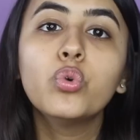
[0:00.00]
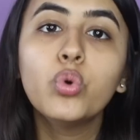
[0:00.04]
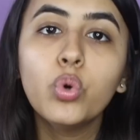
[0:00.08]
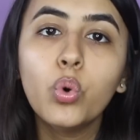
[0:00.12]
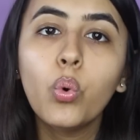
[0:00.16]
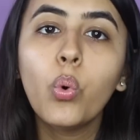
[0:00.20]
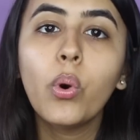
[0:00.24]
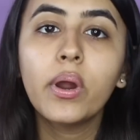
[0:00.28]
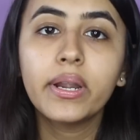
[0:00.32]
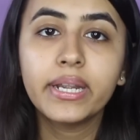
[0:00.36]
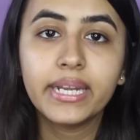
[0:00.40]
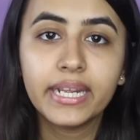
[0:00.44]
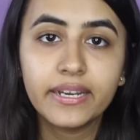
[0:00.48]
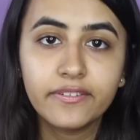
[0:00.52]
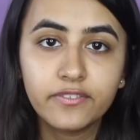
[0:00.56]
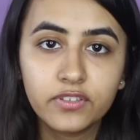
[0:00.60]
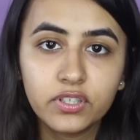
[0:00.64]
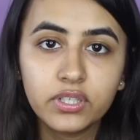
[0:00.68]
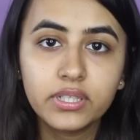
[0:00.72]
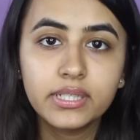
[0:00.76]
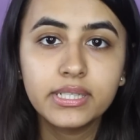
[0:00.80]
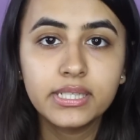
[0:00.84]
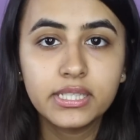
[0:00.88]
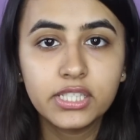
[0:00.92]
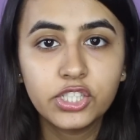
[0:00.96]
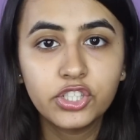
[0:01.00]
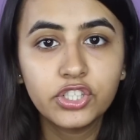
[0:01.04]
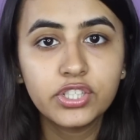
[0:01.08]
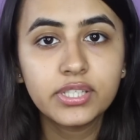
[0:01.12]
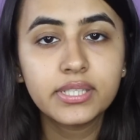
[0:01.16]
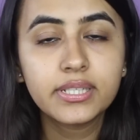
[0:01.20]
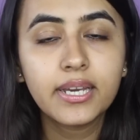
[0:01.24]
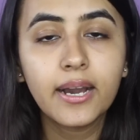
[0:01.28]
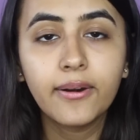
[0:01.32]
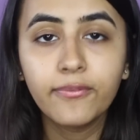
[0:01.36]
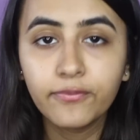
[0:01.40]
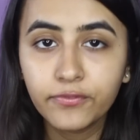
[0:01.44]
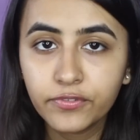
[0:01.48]
do whatever is
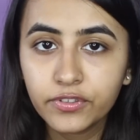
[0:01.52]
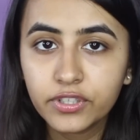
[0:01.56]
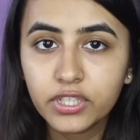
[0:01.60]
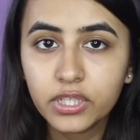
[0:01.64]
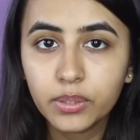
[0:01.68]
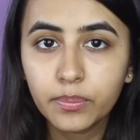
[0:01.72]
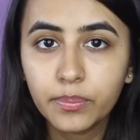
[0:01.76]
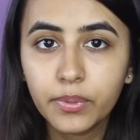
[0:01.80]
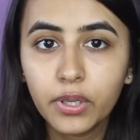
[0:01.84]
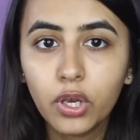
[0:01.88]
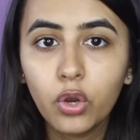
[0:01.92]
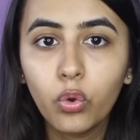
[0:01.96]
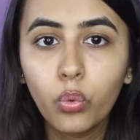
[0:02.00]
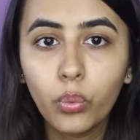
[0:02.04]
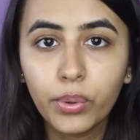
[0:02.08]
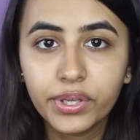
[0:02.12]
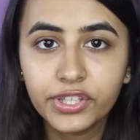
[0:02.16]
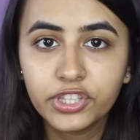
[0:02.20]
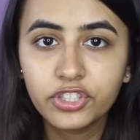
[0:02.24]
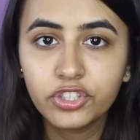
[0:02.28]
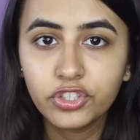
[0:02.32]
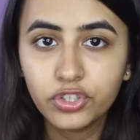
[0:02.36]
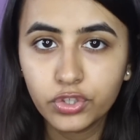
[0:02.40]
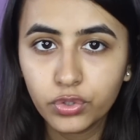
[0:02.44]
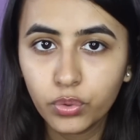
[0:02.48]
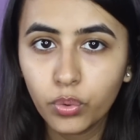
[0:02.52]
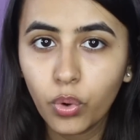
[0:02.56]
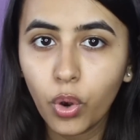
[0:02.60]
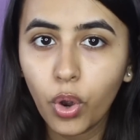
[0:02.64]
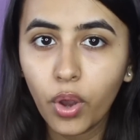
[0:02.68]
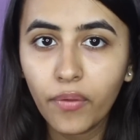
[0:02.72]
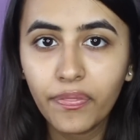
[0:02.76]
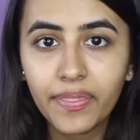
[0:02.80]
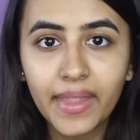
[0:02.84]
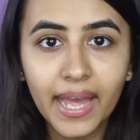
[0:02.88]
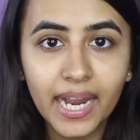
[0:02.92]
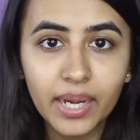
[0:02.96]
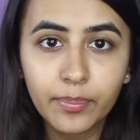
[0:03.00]
just comfortable with you
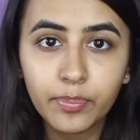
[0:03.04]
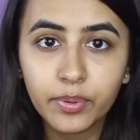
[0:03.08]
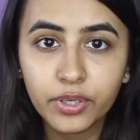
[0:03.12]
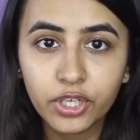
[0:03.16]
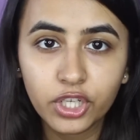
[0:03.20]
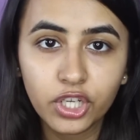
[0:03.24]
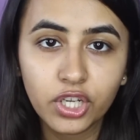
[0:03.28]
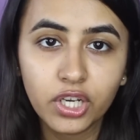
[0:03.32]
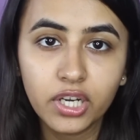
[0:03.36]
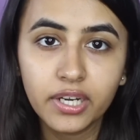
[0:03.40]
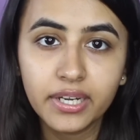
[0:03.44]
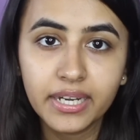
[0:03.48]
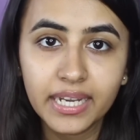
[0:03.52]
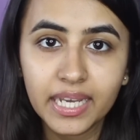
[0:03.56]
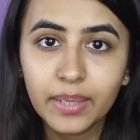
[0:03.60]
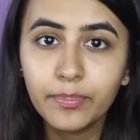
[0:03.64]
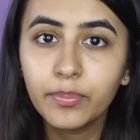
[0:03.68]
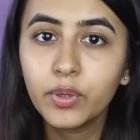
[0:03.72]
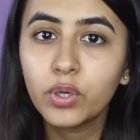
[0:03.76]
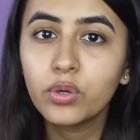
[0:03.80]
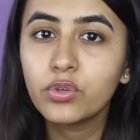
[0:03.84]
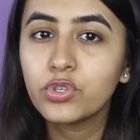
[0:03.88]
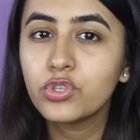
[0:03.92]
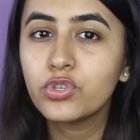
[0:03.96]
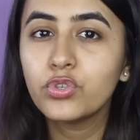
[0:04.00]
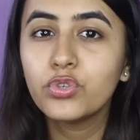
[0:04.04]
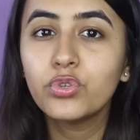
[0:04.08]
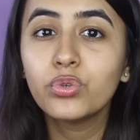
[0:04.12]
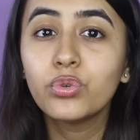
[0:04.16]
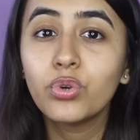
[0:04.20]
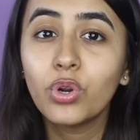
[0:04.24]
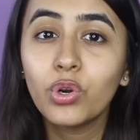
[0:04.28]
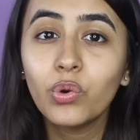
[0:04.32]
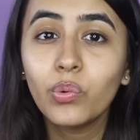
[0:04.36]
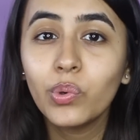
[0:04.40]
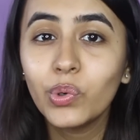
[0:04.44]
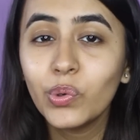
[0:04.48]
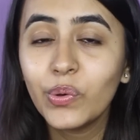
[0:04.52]
on that particular day, because you do
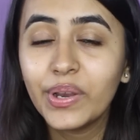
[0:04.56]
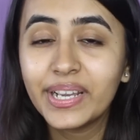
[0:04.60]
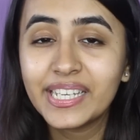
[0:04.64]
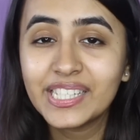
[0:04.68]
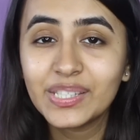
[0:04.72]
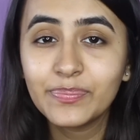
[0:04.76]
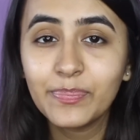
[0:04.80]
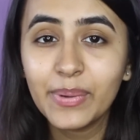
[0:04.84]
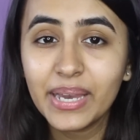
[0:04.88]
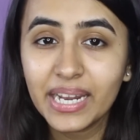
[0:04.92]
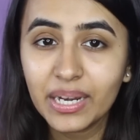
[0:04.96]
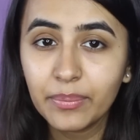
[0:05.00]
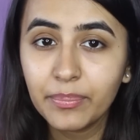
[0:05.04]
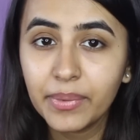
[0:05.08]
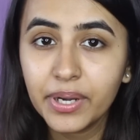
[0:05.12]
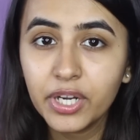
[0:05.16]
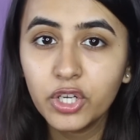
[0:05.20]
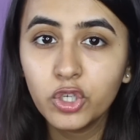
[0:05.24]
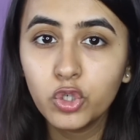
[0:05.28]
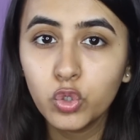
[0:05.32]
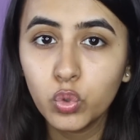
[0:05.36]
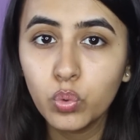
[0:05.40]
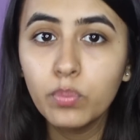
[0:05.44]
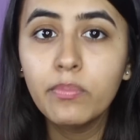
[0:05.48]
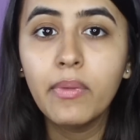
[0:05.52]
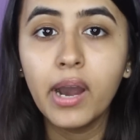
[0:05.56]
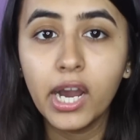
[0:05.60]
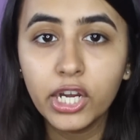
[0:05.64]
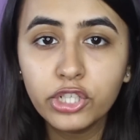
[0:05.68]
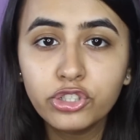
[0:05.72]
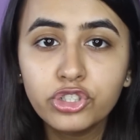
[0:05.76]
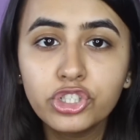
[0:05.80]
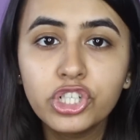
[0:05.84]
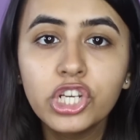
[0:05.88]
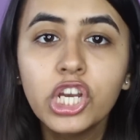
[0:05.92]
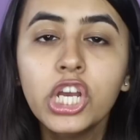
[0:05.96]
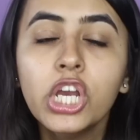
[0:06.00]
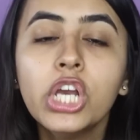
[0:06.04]
not want to experiment too
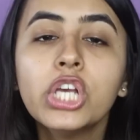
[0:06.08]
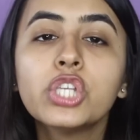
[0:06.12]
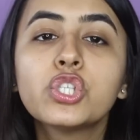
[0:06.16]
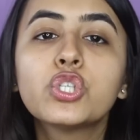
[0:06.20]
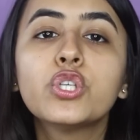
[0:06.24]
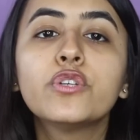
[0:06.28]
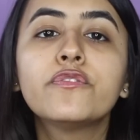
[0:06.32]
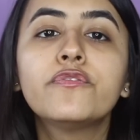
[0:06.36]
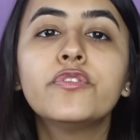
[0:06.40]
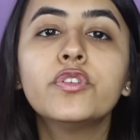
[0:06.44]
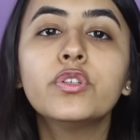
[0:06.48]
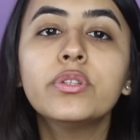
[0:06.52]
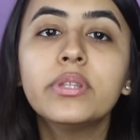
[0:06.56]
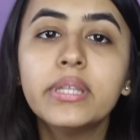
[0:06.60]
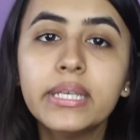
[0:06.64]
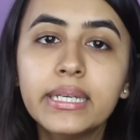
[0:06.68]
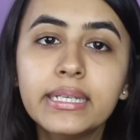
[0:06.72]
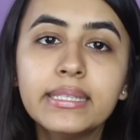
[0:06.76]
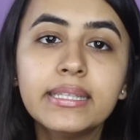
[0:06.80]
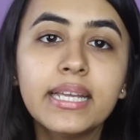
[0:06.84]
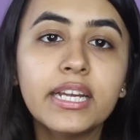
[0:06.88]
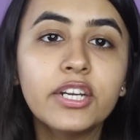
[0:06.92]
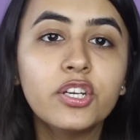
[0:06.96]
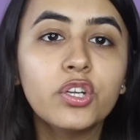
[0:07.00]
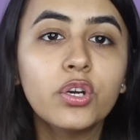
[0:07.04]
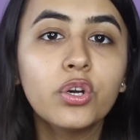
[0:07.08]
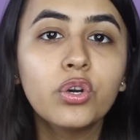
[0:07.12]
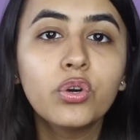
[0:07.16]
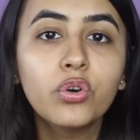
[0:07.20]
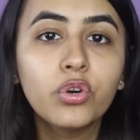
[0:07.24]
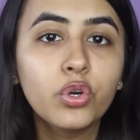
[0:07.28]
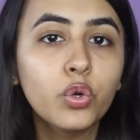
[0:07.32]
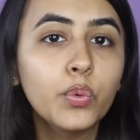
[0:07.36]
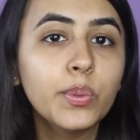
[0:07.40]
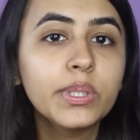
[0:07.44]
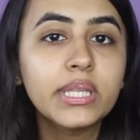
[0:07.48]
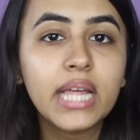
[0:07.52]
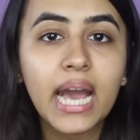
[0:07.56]
much. So if you think that you're
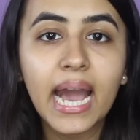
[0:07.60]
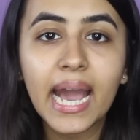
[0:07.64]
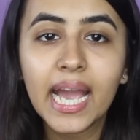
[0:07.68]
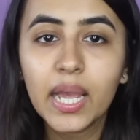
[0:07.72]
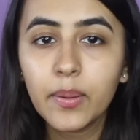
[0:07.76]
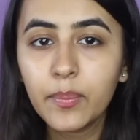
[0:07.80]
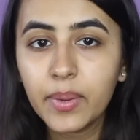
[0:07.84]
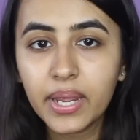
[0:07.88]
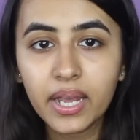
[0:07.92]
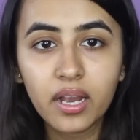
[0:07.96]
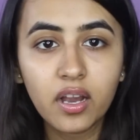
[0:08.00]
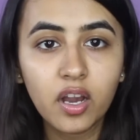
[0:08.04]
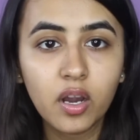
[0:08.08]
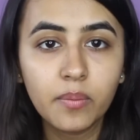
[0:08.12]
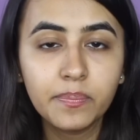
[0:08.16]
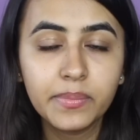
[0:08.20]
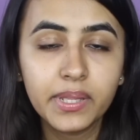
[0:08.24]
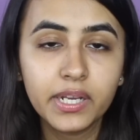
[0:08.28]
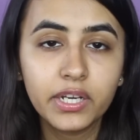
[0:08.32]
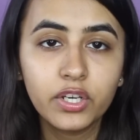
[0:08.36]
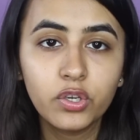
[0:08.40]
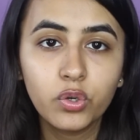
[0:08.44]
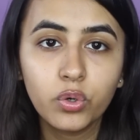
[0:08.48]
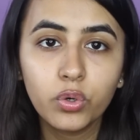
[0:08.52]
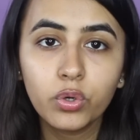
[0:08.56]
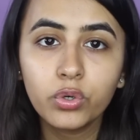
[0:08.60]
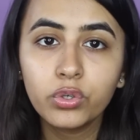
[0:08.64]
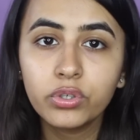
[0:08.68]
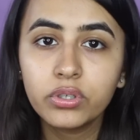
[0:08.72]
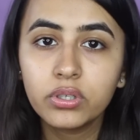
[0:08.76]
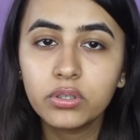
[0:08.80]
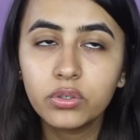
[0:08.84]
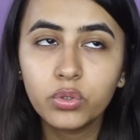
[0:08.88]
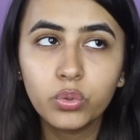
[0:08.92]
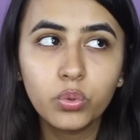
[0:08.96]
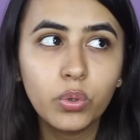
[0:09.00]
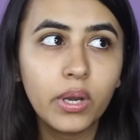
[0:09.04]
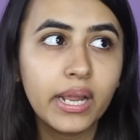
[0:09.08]
good with eye makeup, then
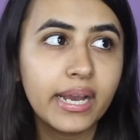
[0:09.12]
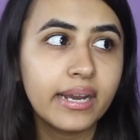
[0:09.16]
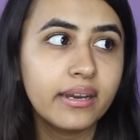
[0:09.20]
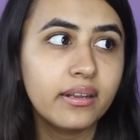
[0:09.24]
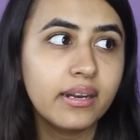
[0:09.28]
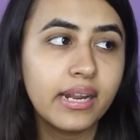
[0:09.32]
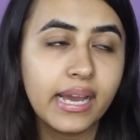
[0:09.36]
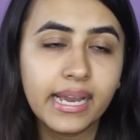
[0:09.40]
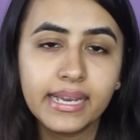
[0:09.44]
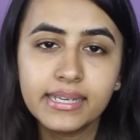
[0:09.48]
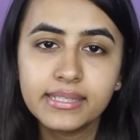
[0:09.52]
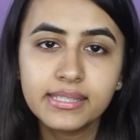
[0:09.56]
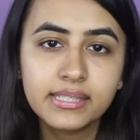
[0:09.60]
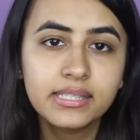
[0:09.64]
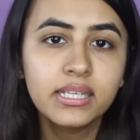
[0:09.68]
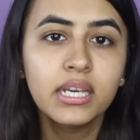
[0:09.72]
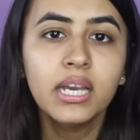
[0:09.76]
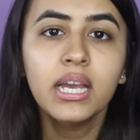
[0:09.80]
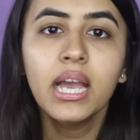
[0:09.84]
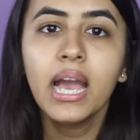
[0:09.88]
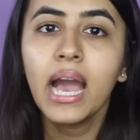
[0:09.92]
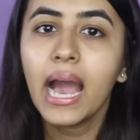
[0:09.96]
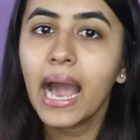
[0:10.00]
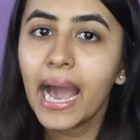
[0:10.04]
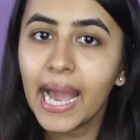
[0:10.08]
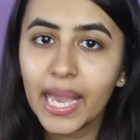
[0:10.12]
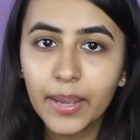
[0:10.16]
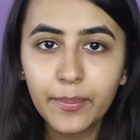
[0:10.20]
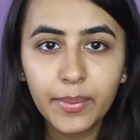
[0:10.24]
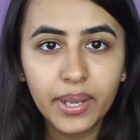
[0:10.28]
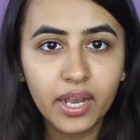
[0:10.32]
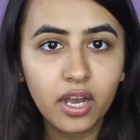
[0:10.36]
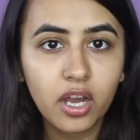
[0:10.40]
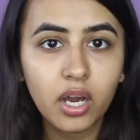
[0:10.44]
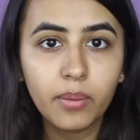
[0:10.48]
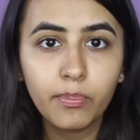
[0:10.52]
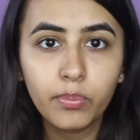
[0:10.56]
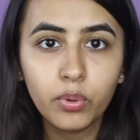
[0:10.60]
do like a nice eye
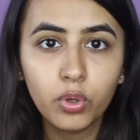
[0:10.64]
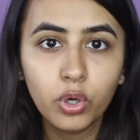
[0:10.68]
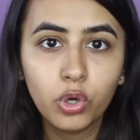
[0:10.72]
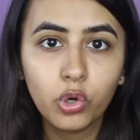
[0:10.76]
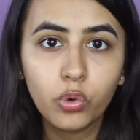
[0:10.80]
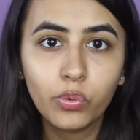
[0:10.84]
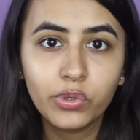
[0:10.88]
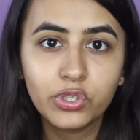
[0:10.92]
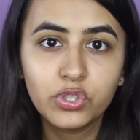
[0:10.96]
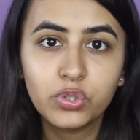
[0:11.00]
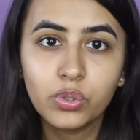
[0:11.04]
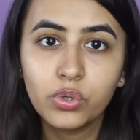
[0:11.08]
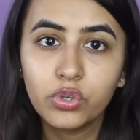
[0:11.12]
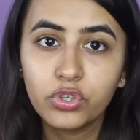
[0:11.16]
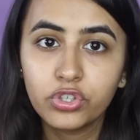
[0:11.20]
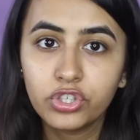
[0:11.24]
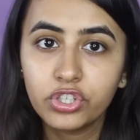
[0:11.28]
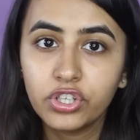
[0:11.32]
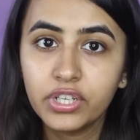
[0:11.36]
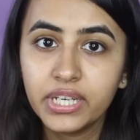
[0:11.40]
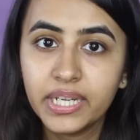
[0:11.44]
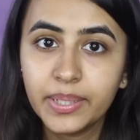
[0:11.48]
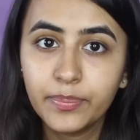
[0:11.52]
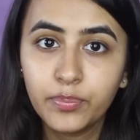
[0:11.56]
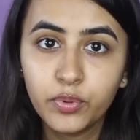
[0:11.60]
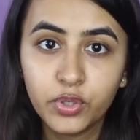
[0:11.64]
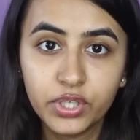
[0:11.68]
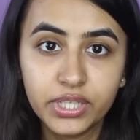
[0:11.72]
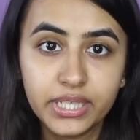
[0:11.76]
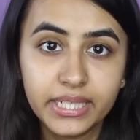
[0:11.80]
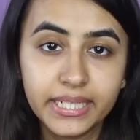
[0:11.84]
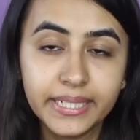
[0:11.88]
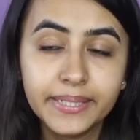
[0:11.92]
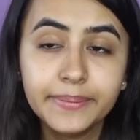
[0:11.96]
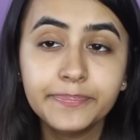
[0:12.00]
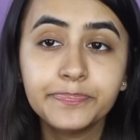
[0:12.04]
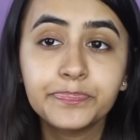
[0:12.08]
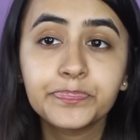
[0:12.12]
makeup look which will look really
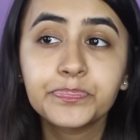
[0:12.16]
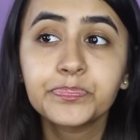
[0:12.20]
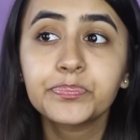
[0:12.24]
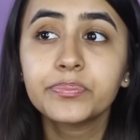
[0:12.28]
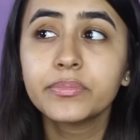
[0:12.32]
pretty,